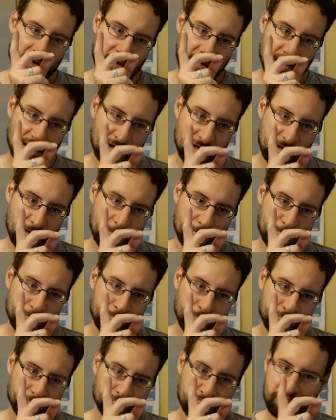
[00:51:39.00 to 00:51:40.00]

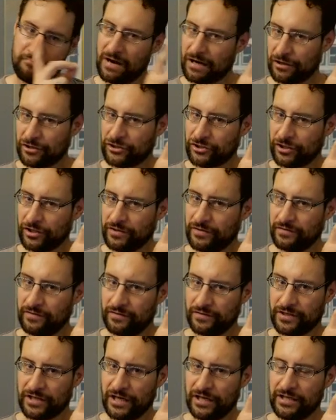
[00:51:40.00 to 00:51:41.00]

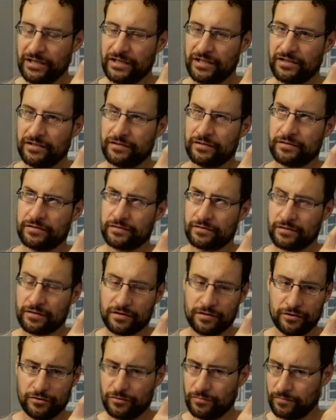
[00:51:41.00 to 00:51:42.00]
Marathon, KDE and
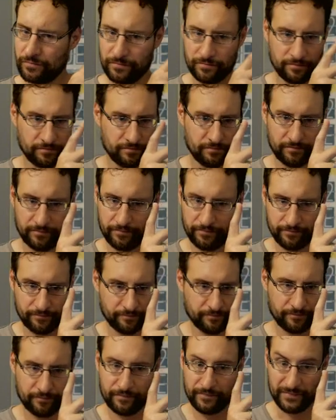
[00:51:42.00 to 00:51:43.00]
GNOME
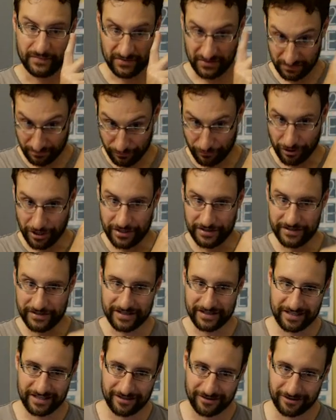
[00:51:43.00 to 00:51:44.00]

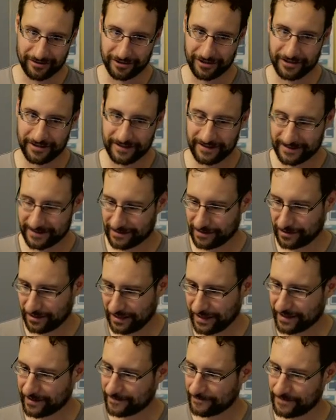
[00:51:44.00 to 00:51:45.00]
sprints, or it's
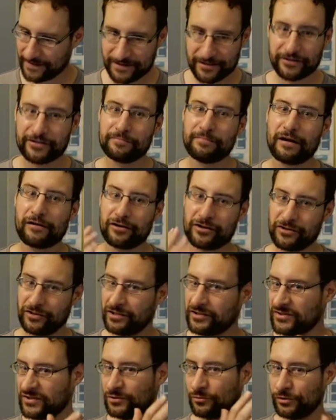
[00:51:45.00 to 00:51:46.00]
not a marathon,
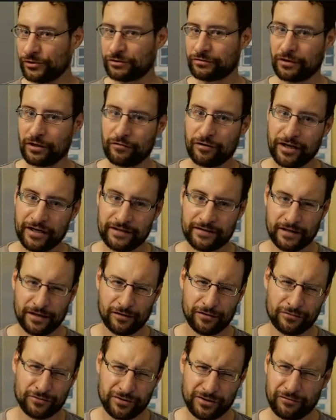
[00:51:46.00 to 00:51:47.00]
it's an ultra, right? How
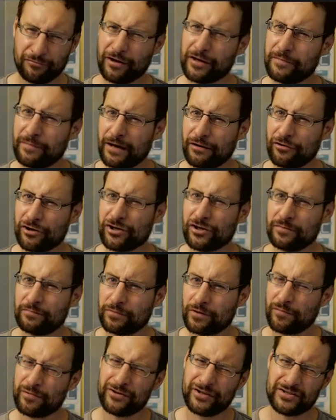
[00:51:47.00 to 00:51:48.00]
long do you run a marathon?
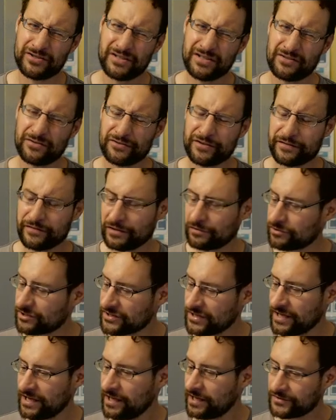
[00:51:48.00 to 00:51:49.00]
Probably not 6 or 7 hours.
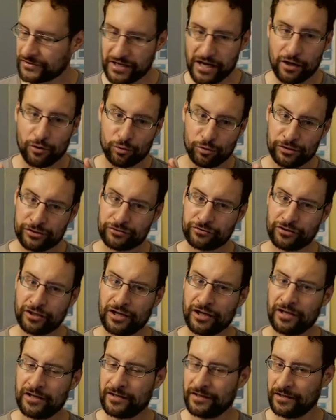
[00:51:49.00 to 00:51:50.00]
So
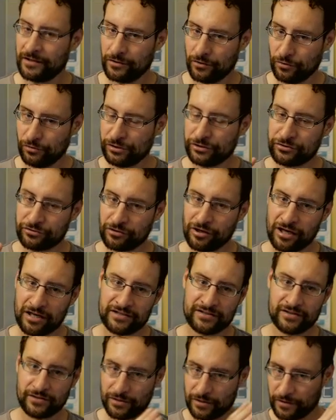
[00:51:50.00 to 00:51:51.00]
yeah,
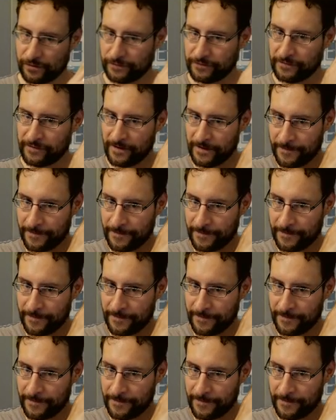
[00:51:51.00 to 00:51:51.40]
ultras of